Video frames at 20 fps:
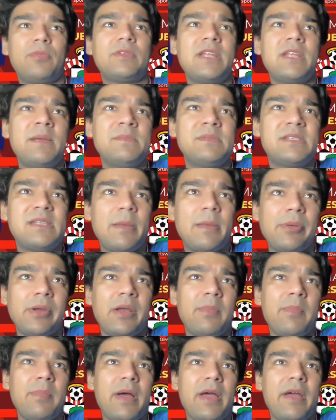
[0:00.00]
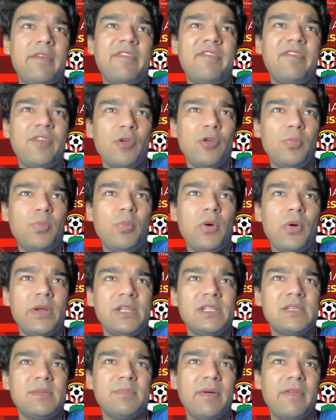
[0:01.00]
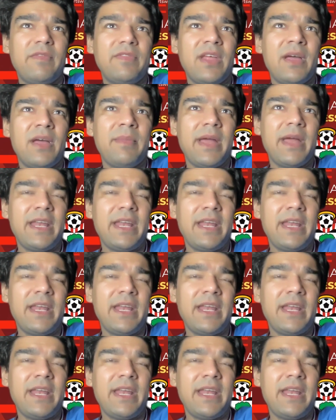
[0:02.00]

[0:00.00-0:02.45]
teams separated by a few points above them,